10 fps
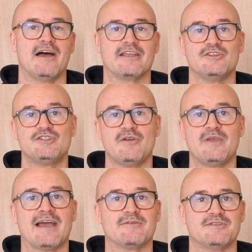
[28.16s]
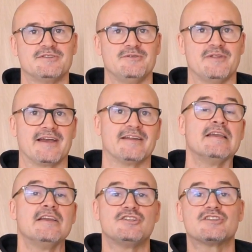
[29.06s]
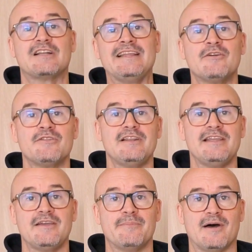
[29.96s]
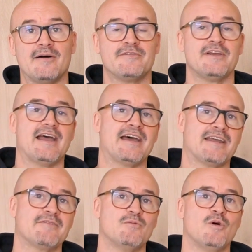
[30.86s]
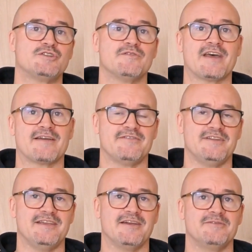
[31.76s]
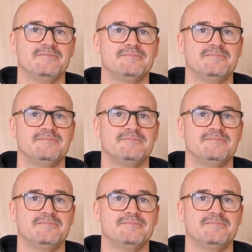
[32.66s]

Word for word: I can show you how to do that. Just click on the link above and have a watch of that video.